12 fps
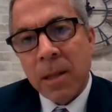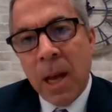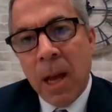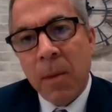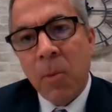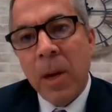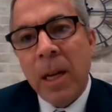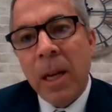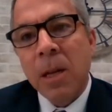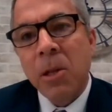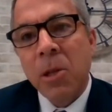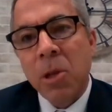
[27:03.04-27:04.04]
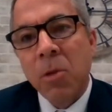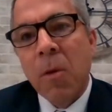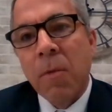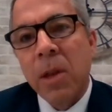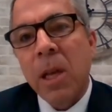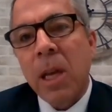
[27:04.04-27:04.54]
time we needed to
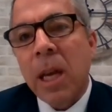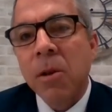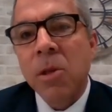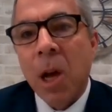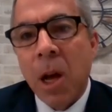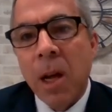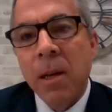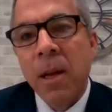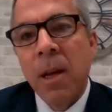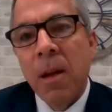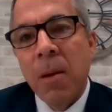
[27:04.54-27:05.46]
over the years on,